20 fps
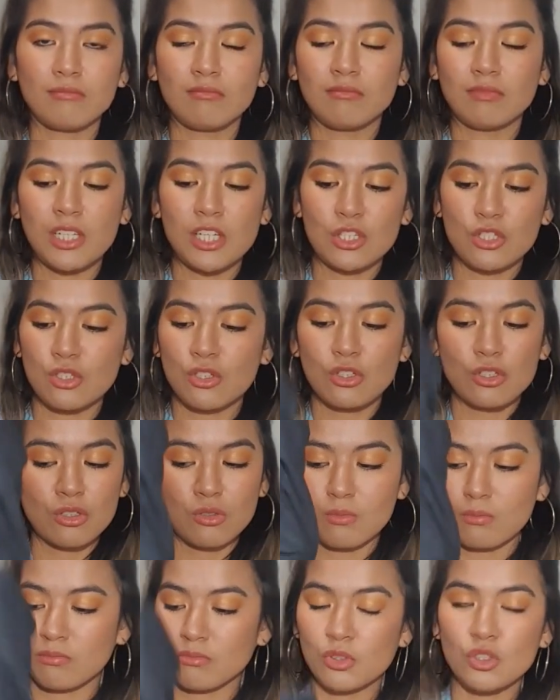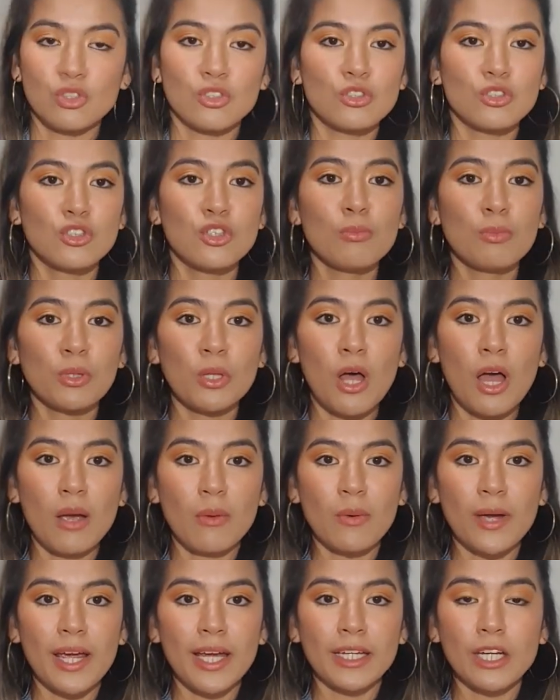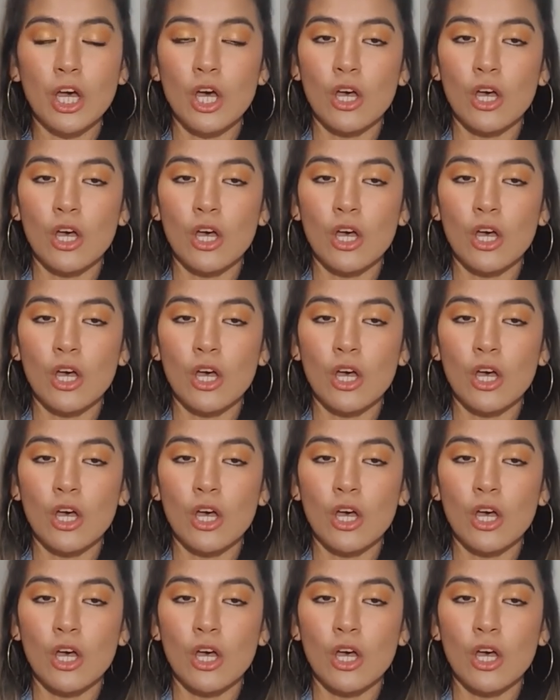It's super lightweight,